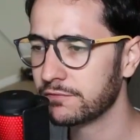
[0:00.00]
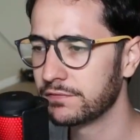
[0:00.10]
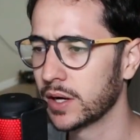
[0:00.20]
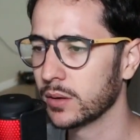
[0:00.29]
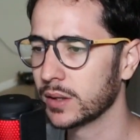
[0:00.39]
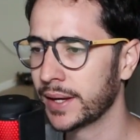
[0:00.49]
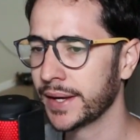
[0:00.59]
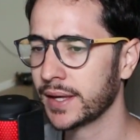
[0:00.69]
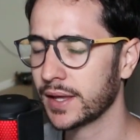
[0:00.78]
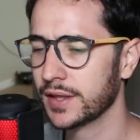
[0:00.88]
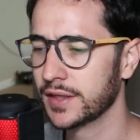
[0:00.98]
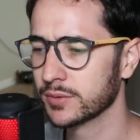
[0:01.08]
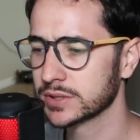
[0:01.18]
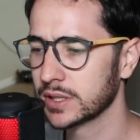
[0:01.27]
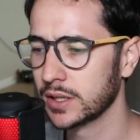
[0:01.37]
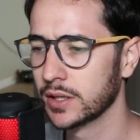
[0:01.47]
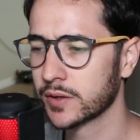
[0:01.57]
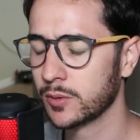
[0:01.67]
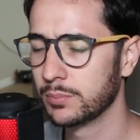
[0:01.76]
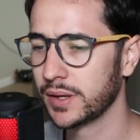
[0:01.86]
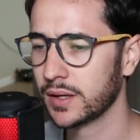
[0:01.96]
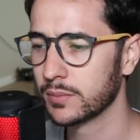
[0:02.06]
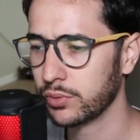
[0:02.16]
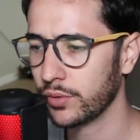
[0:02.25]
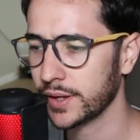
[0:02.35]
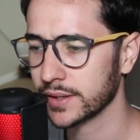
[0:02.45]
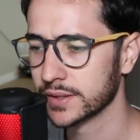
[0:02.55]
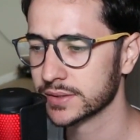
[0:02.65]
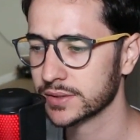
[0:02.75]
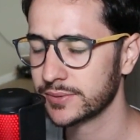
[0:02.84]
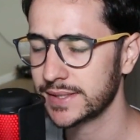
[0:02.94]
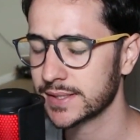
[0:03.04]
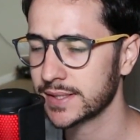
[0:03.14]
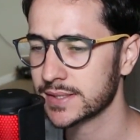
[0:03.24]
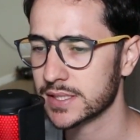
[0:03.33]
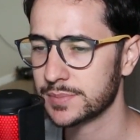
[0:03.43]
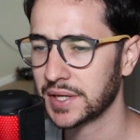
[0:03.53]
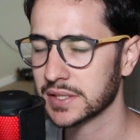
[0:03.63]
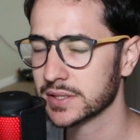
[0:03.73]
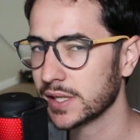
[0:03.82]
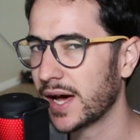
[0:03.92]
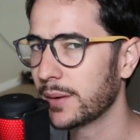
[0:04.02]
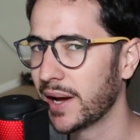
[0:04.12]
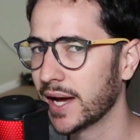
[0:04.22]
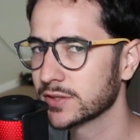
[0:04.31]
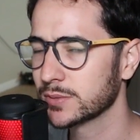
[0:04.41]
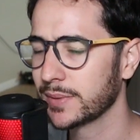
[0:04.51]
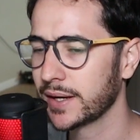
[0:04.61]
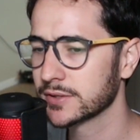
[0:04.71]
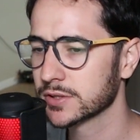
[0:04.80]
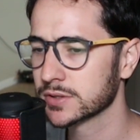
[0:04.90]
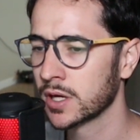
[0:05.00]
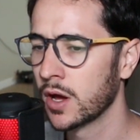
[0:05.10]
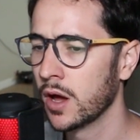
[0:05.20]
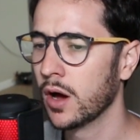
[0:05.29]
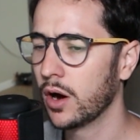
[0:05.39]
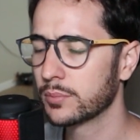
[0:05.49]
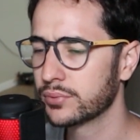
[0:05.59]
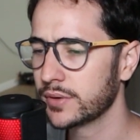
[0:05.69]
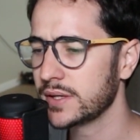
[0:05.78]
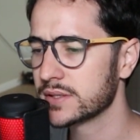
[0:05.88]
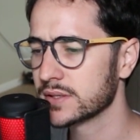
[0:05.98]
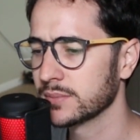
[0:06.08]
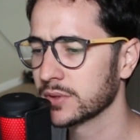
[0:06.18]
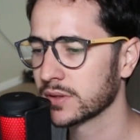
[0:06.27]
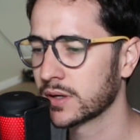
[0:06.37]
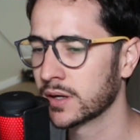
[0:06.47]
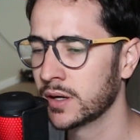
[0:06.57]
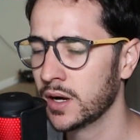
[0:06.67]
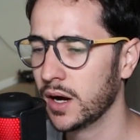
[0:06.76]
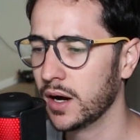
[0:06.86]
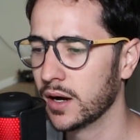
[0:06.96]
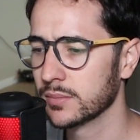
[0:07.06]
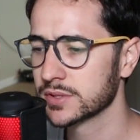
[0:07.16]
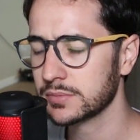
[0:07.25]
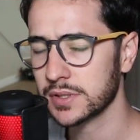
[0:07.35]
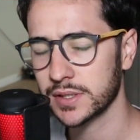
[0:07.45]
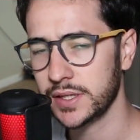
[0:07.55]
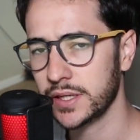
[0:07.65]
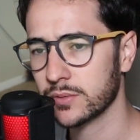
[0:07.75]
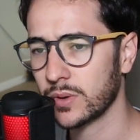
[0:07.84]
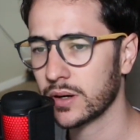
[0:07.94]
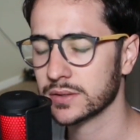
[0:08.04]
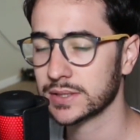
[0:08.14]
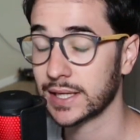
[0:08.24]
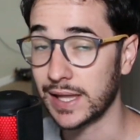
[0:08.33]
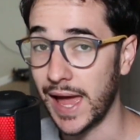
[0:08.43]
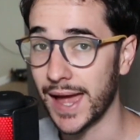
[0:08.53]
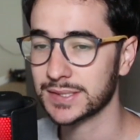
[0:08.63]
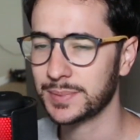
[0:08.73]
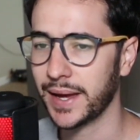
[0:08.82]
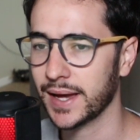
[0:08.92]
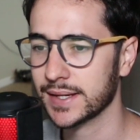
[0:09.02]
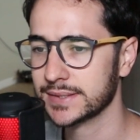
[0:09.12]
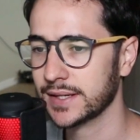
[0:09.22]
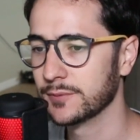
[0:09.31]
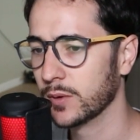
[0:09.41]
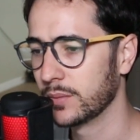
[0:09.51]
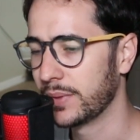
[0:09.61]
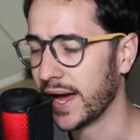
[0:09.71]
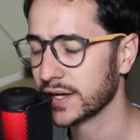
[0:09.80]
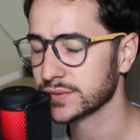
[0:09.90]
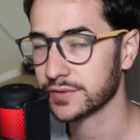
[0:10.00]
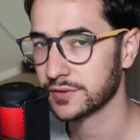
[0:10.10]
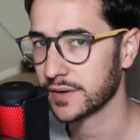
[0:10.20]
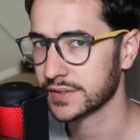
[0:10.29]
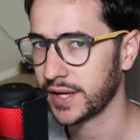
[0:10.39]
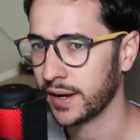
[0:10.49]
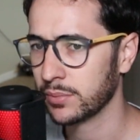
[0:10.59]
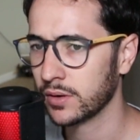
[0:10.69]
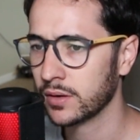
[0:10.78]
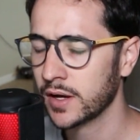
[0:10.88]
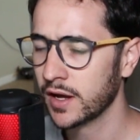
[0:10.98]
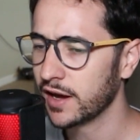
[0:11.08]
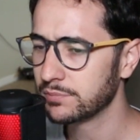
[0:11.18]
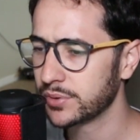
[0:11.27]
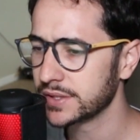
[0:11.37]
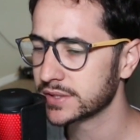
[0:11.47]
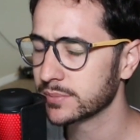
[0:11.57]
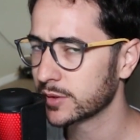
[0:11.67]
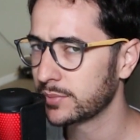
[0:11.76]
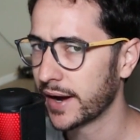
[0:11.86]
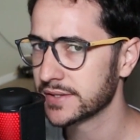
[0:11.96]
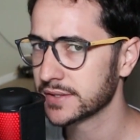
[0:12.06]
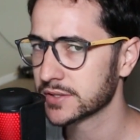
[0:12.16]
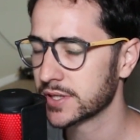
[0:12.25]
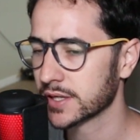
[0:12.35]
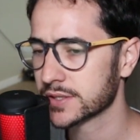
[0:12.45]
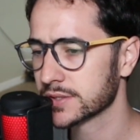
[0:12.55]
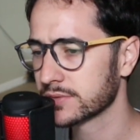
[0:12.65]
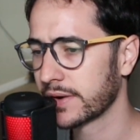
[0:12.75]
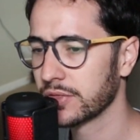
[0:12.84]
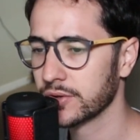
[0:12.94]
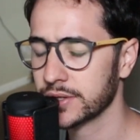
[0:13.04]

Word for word: of felt like it was a little bit pointless. The reason is, is because a lot of password managers are pretty similar. Um, some of the leading ones like LastPass and 1Password, for example, have pretty similar pricing structures around